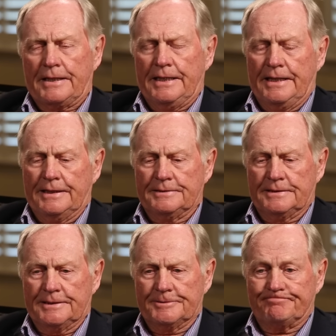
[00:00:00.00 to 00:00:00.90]
And,
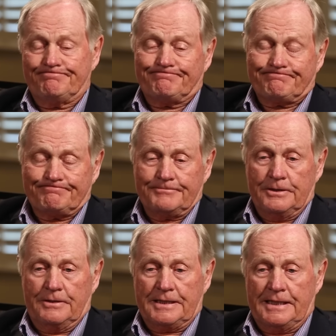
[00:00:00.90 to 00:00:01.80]

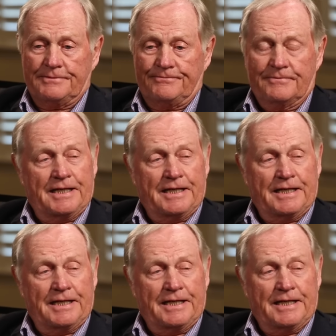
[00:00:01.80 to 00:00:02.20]
you know, I kind of